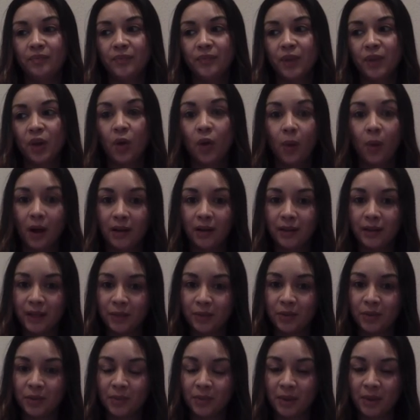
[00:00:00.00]
go all in
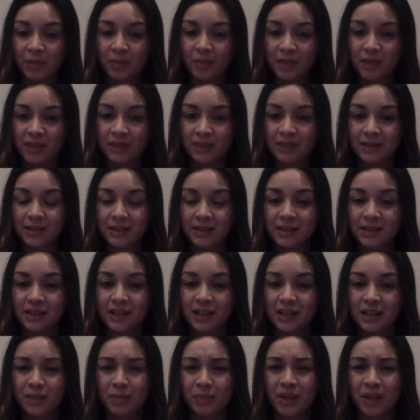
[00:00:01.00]
with my business is
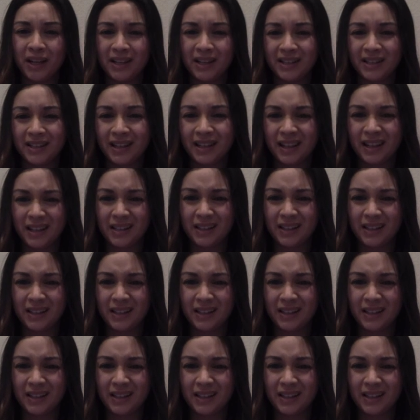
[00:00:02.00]
because it is